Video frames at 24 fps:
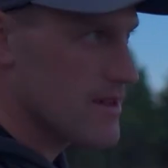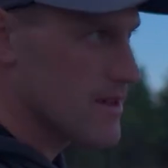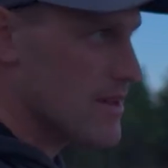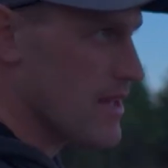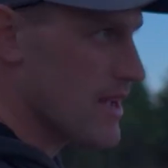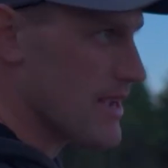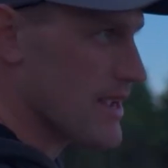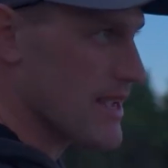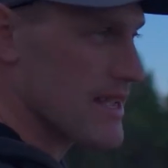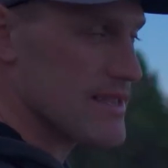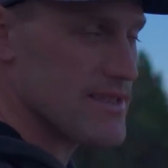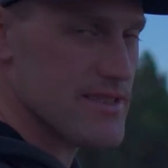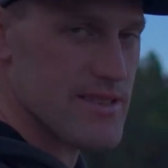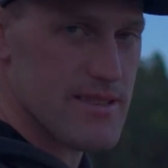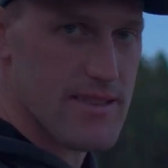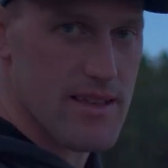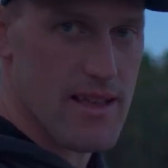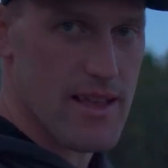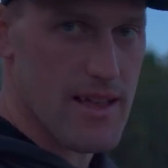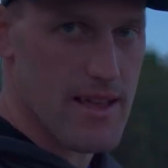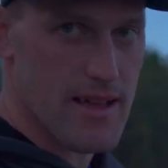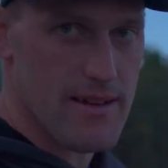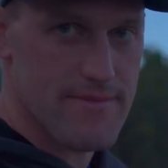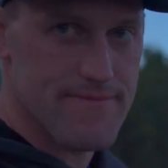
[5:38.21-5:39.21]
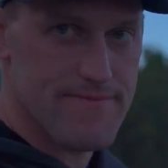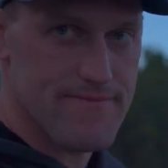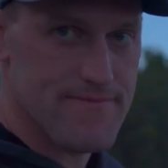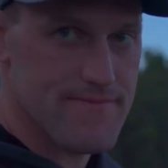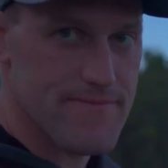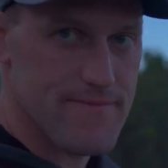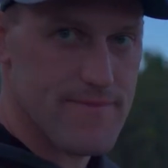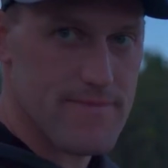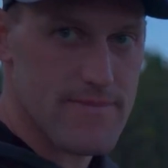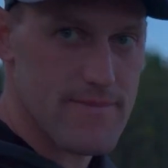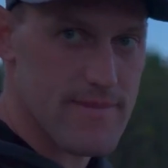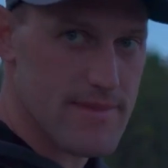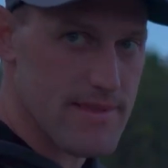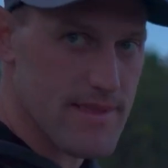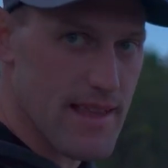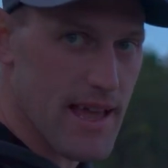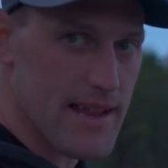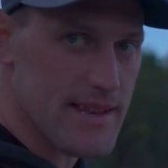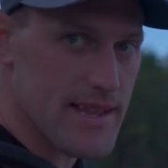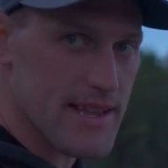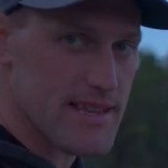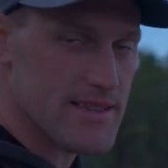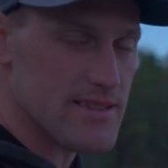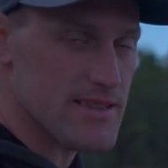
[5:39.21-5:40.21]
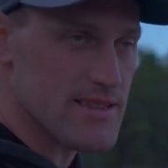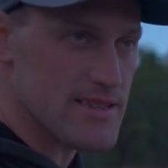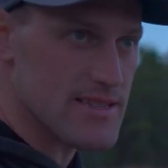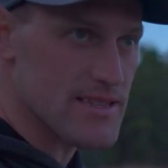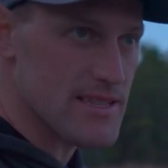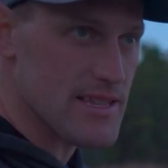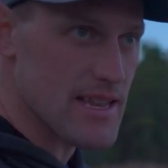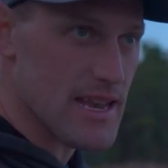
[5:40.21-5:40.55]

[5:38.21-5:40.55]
Like that disc is